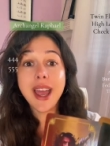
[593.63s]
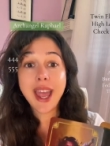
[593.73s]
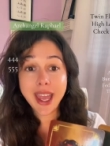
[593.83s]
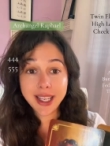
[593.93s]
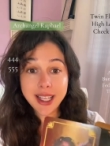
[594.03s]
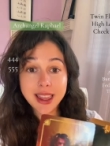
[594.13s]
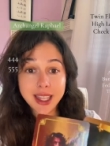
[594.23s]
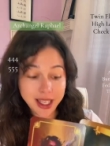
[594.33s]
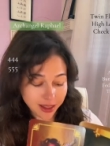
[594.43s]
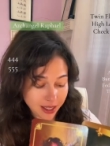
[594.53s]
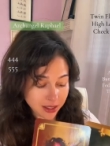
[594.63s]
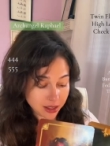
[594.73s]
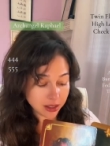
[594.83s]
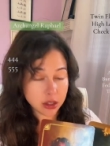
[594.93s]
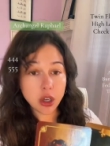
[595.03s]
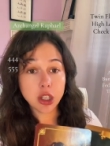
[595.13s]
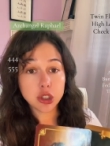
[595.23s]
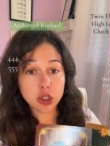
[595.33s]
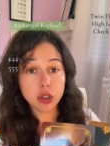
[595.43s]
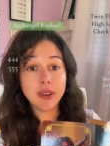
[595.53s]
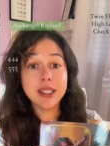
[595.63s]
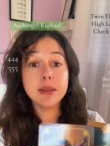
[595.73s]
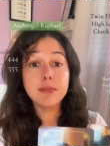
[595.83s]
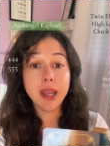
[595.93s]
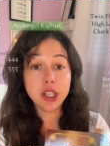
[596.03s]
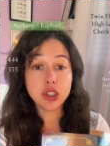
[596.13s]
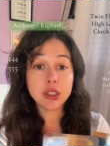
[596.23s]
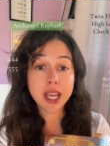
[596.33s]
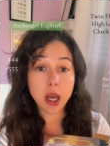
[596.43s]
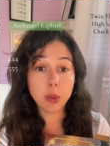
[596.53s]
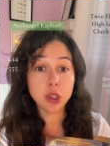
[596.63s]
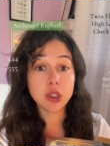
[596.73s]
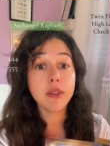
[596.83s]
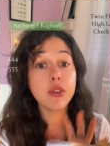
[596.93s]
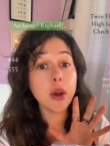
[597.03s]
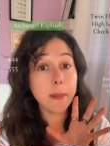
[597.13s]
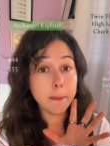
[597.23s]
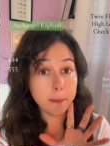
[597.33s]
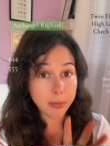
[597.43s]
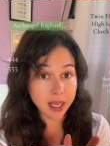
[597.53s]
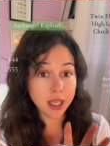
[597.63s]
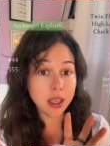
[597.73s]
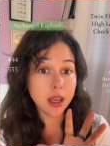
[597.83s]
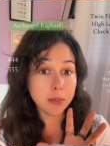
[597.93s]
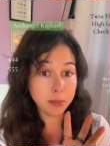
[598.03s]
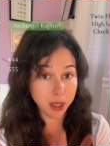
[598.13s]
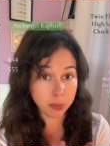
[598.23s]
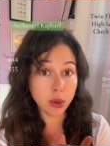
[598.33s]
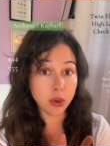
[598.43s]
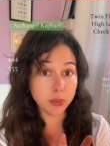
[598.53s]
anything that does not serve. It's major towers for many people.